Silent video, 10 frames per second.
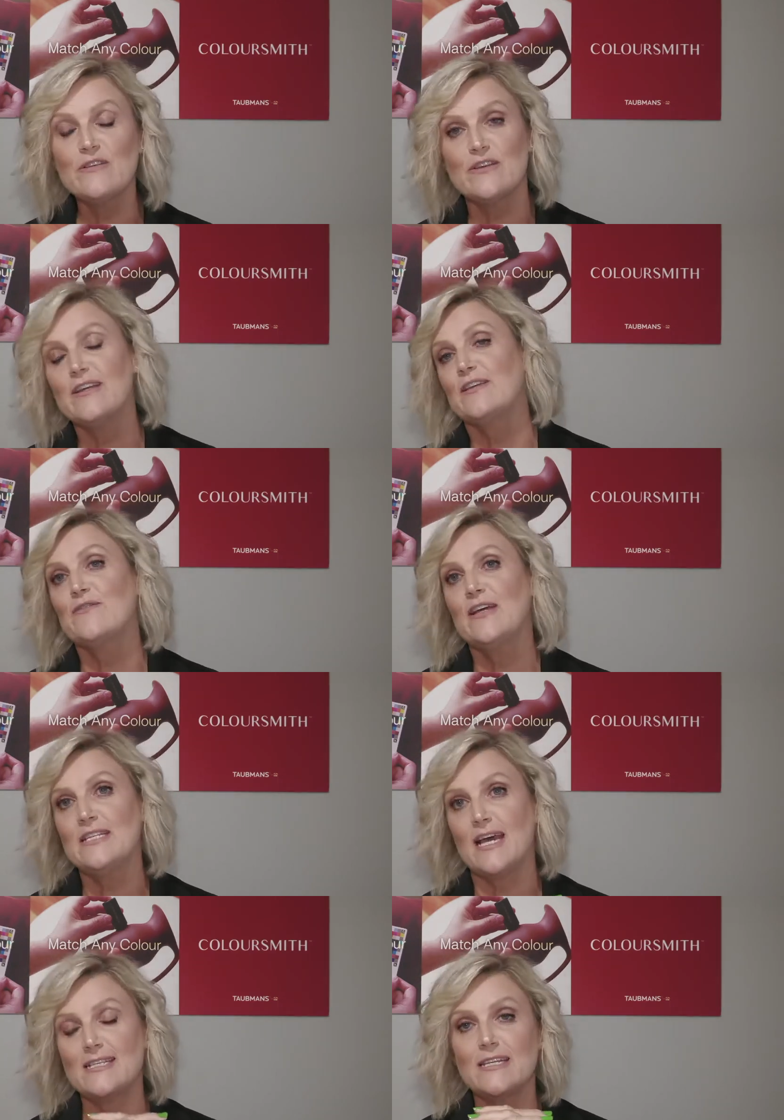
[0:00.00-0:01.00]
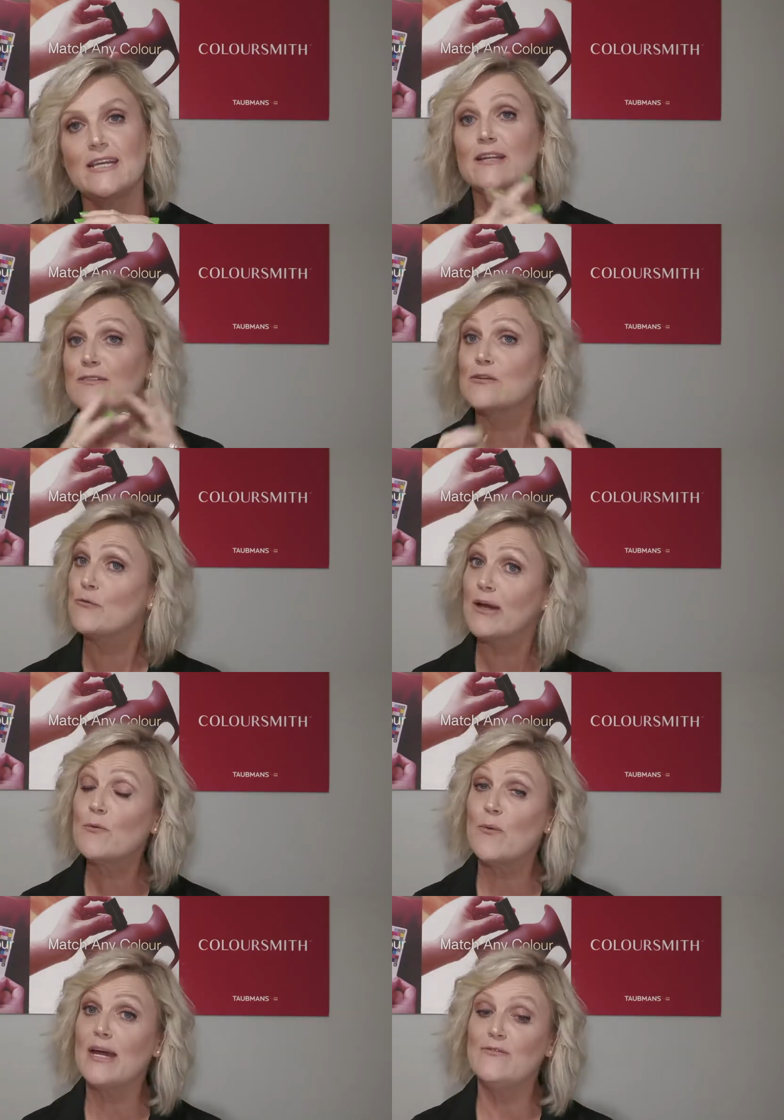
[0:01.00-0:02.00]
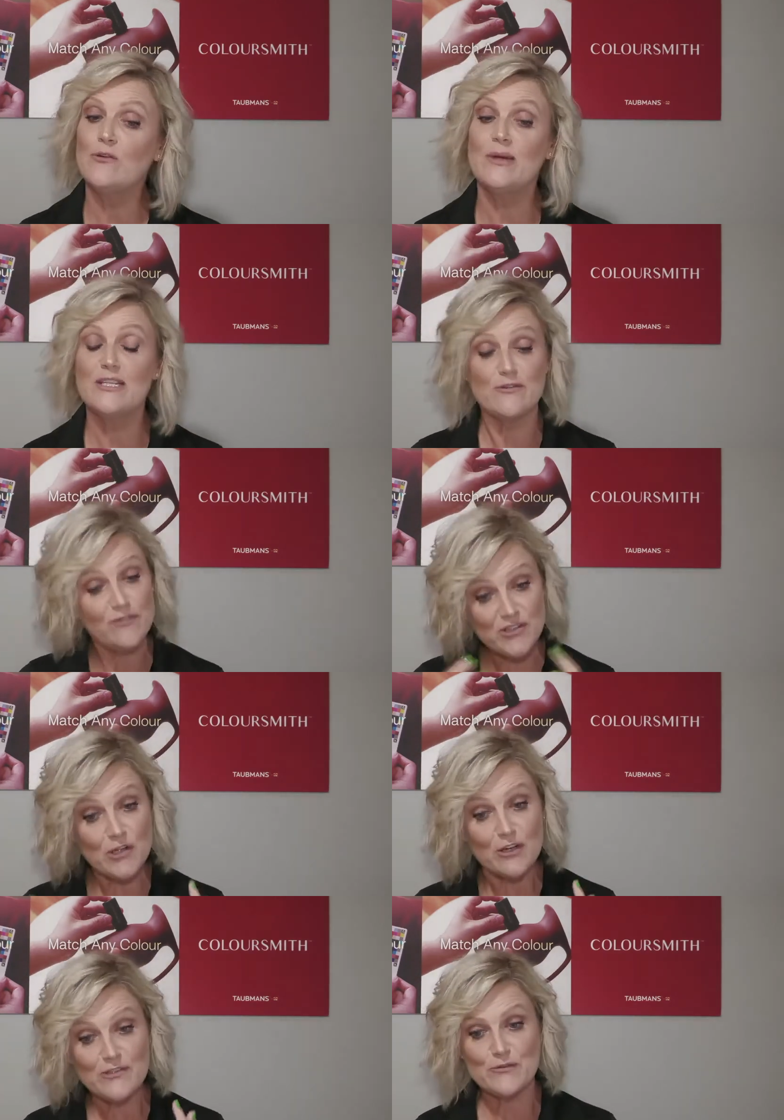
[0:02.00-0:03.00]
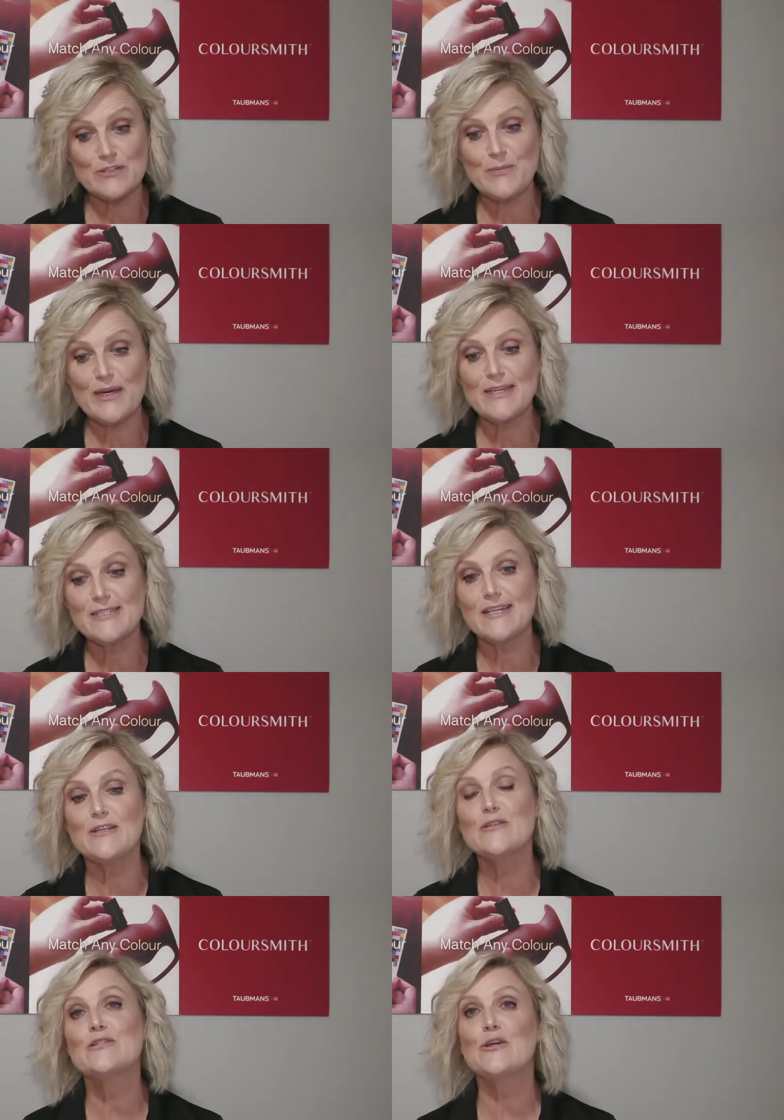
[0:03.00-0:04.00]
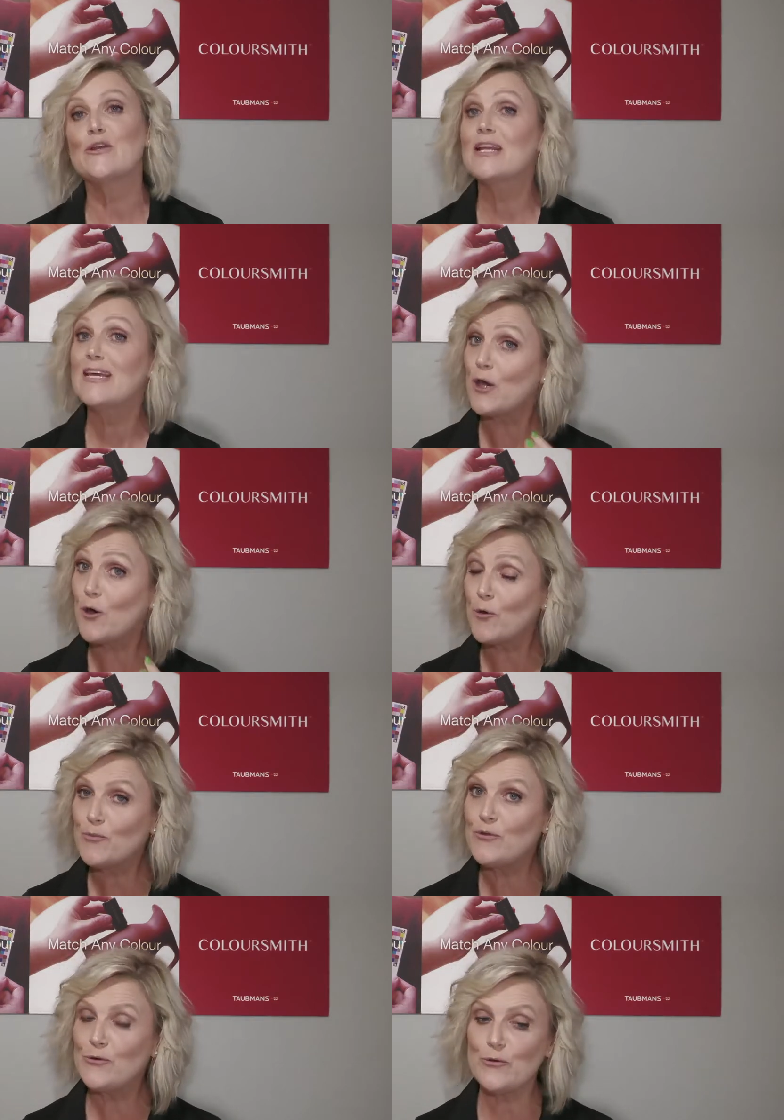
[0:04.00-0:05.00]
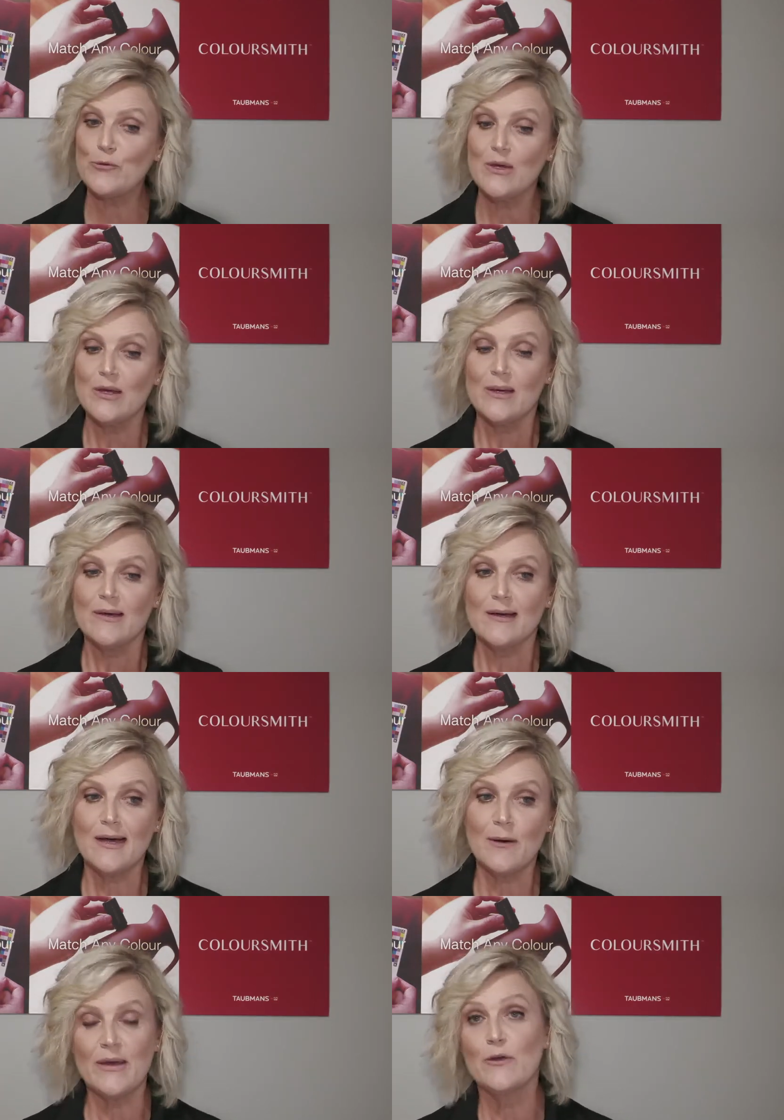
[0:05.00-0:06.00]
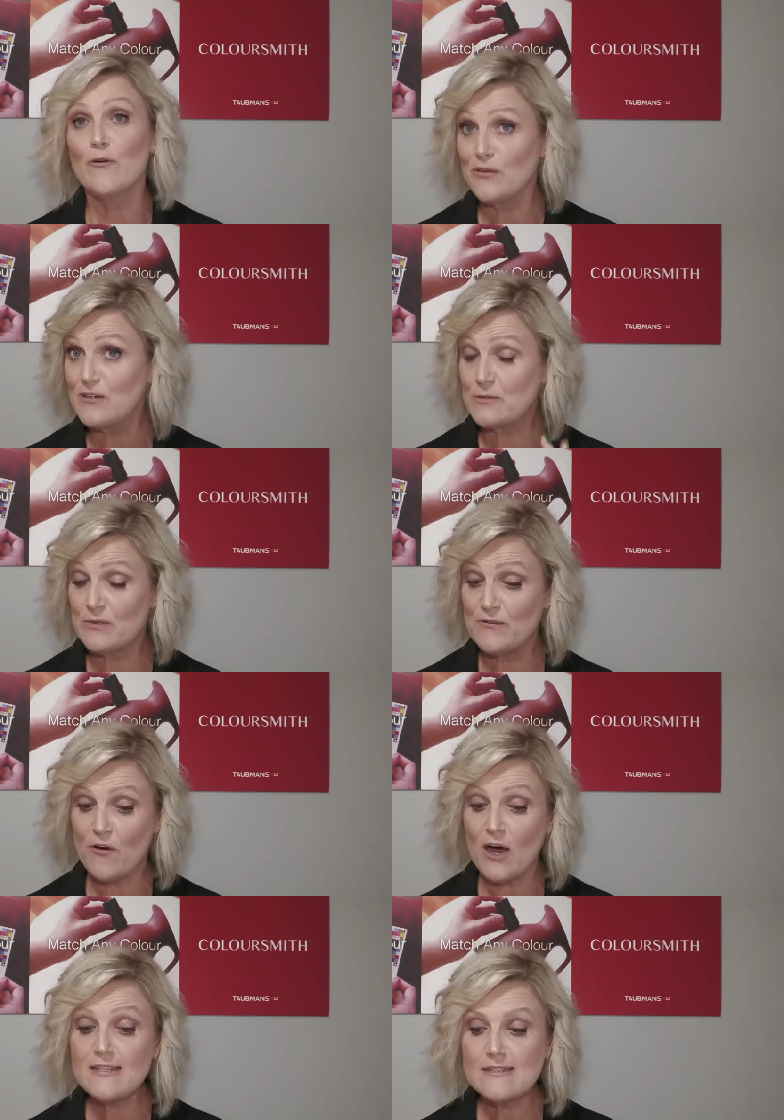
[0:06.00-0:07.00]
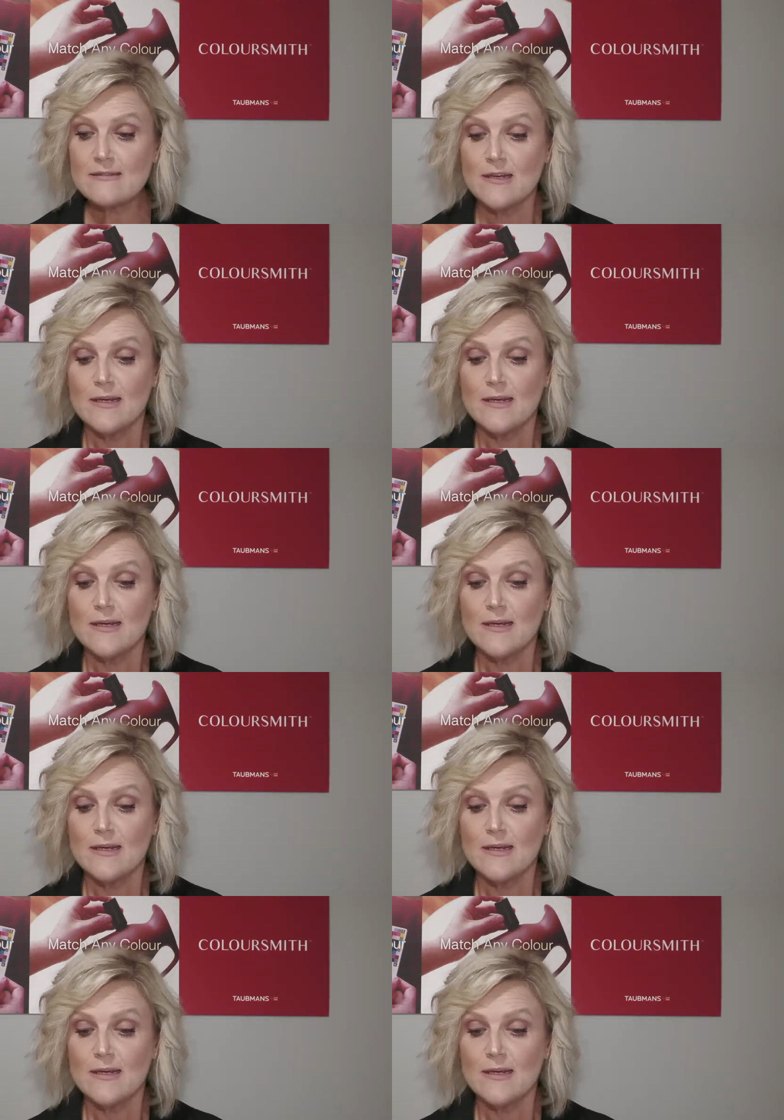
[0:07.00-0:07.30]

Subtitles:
I think it's fantastic, and it's a great way for me to visualize your space and to certainly help you and offer you some advice.